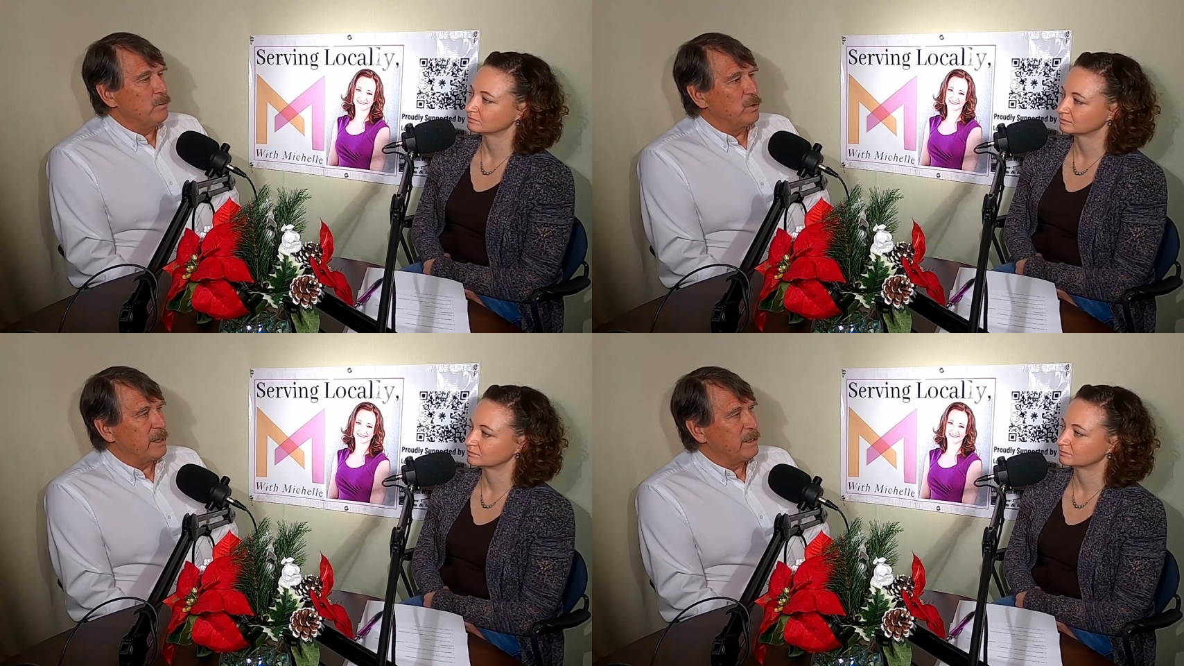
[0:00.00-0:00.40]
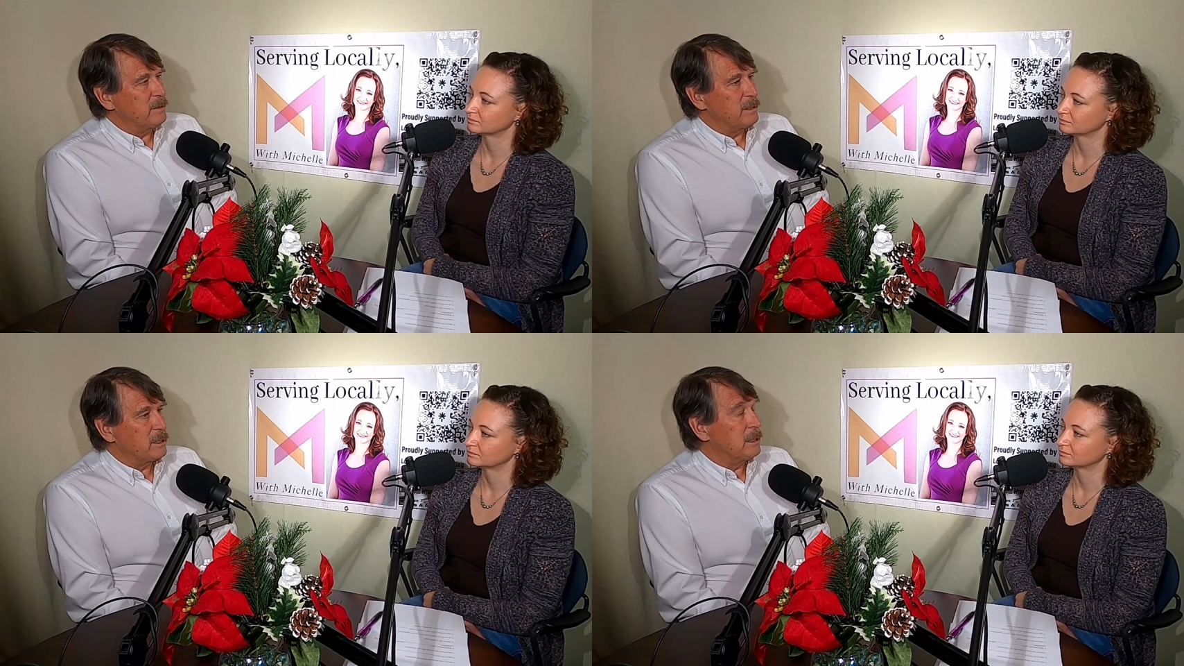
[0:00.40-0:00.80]
Speaker 1: We bring
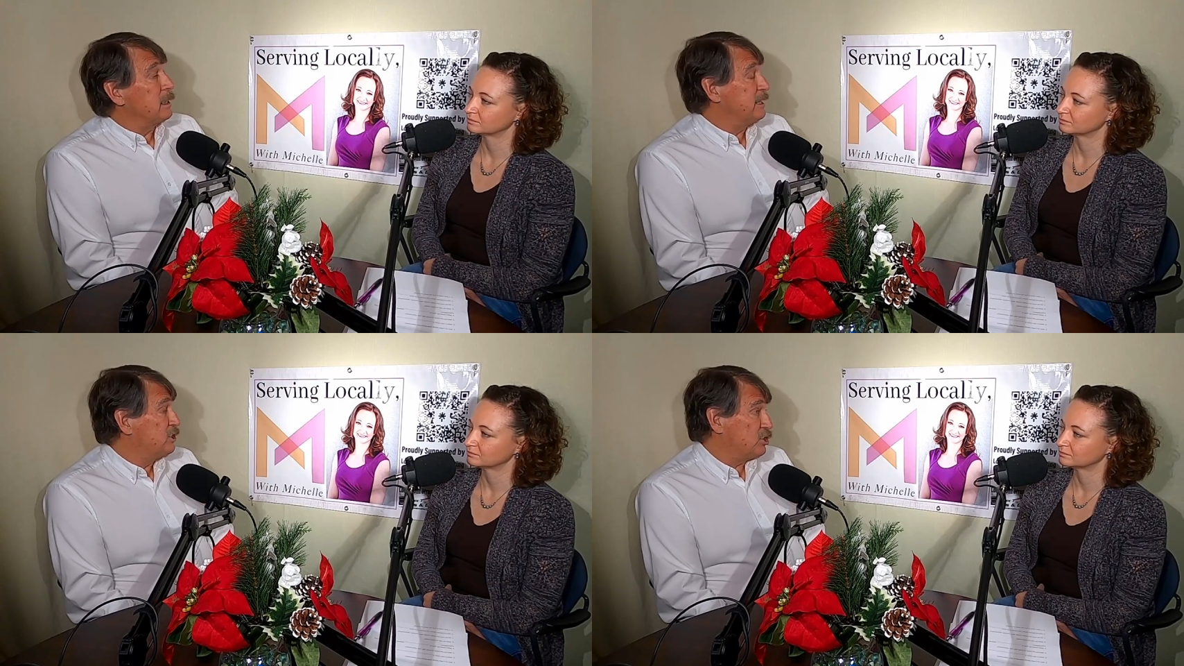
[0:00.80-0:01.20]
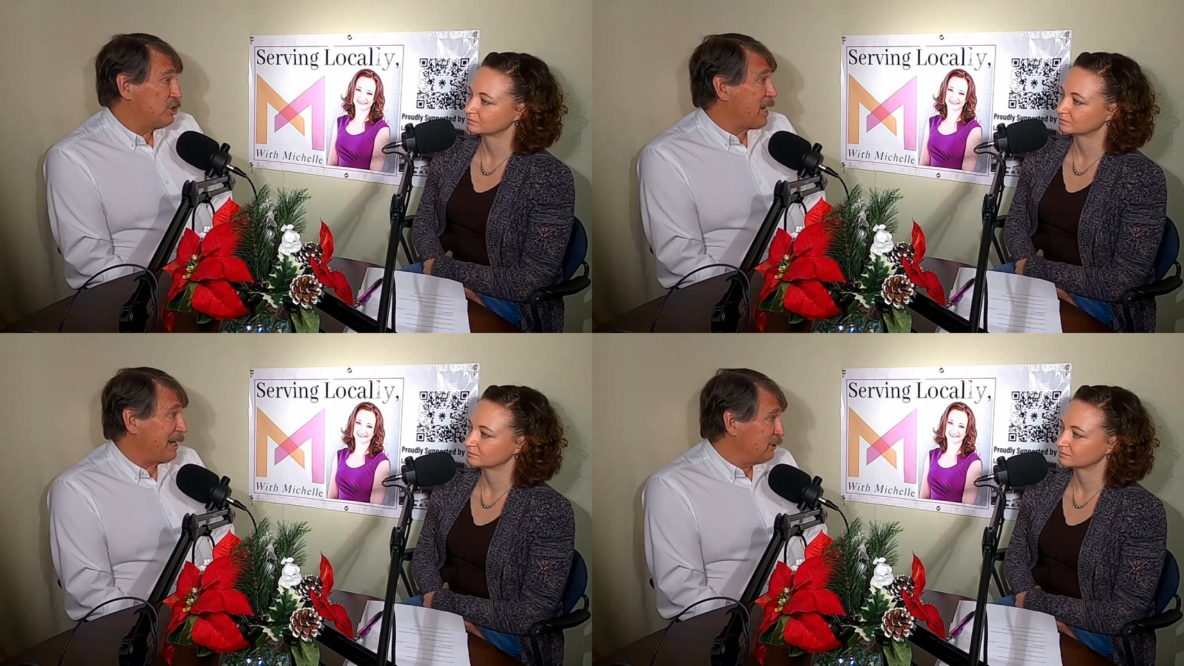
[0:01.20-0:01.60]
in uh, collegiate
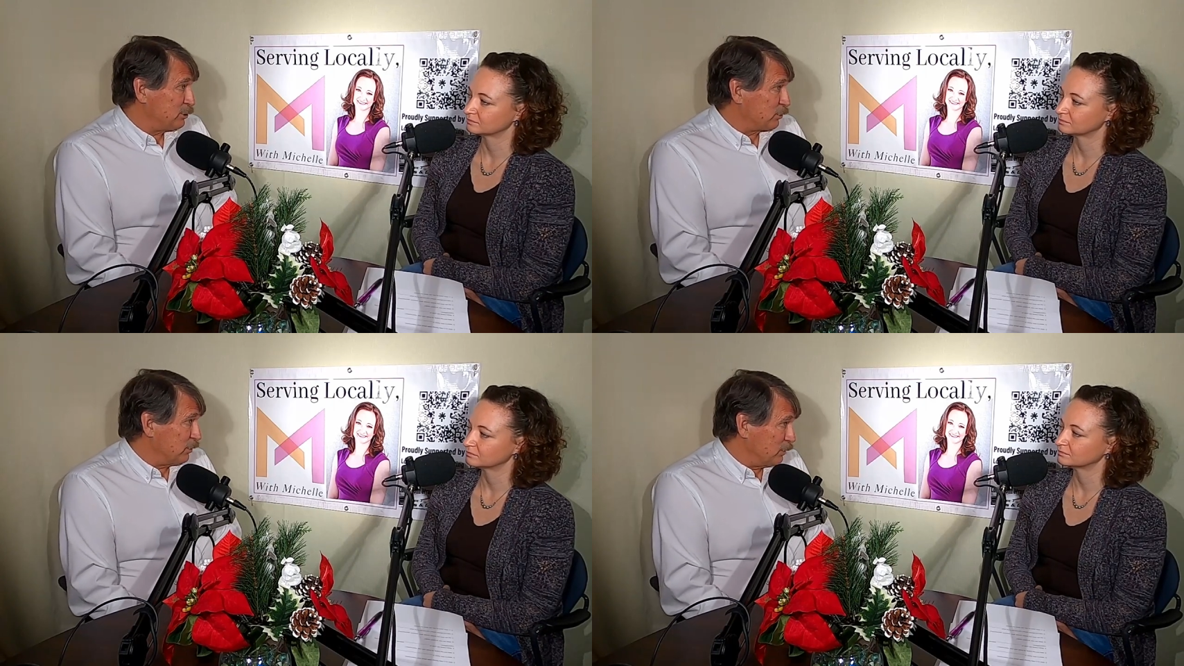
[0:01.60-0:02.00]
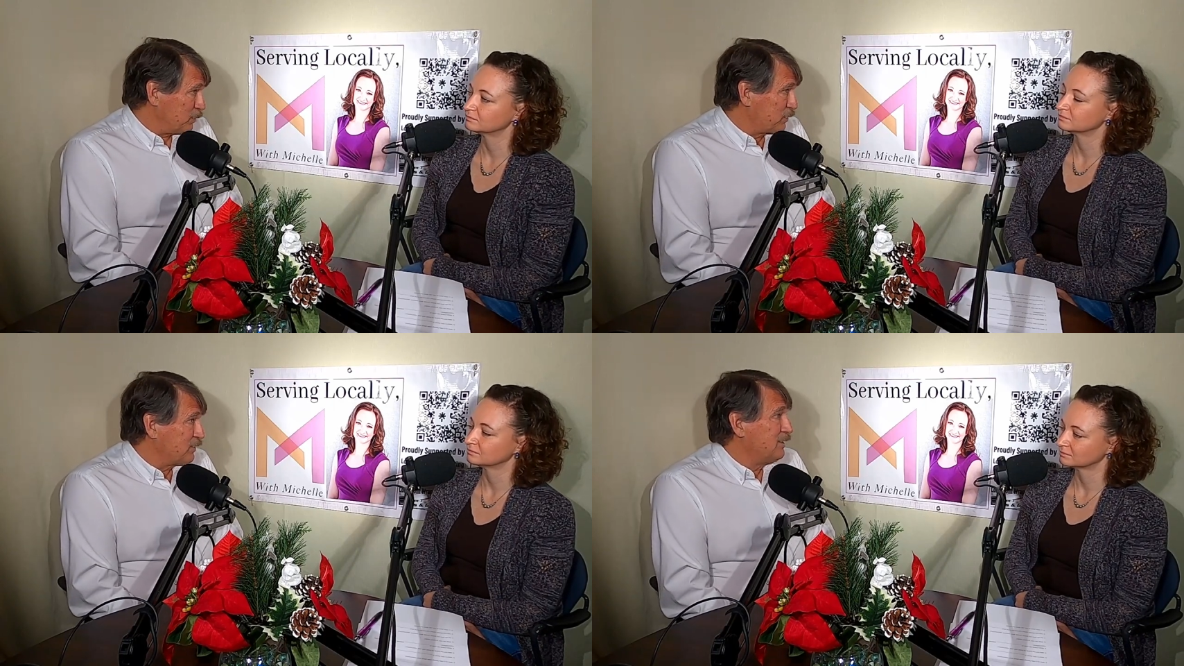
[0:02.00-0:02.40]
challenge
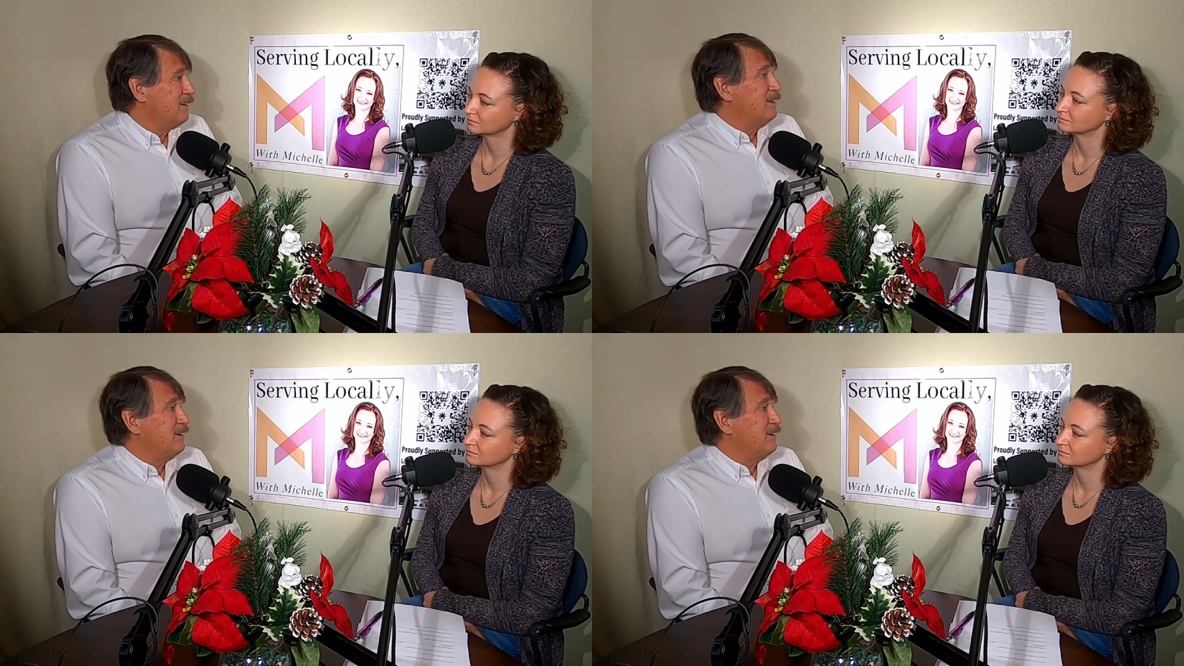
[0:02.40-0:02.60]
groups